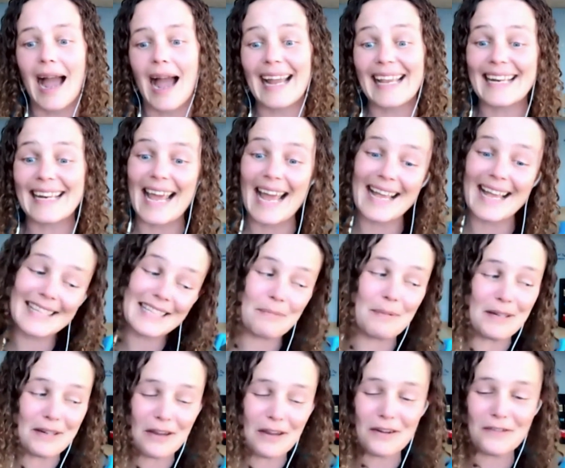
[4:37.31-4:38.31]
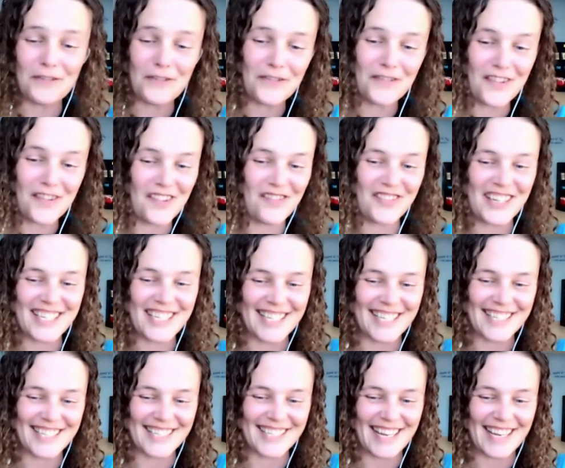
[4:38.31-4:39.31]
I can ask my dog for 50
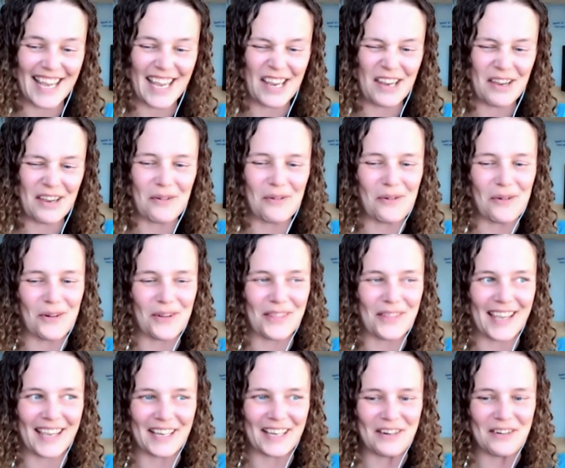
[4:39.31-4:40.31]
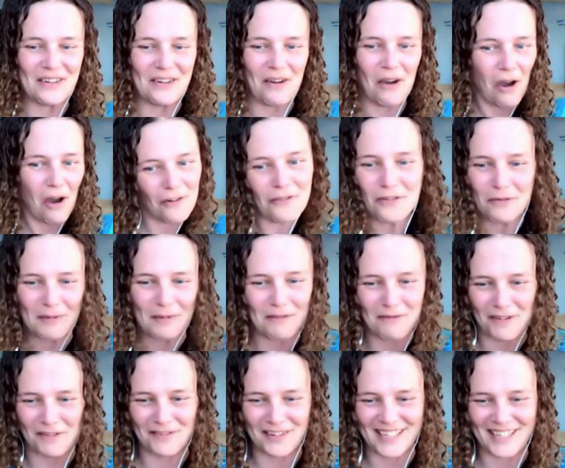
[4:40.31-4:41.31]
sits a day, or they can offer me
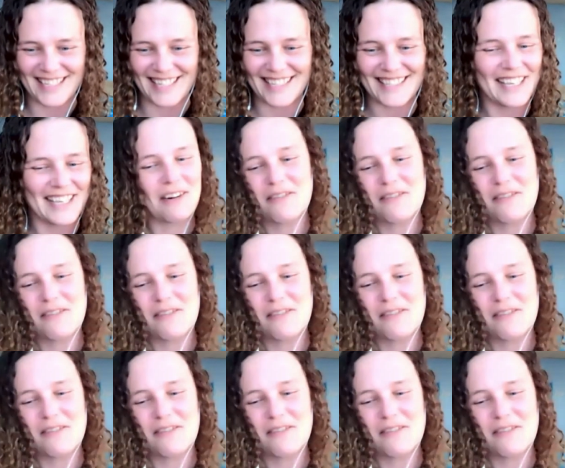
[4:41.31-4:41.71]
50 sits.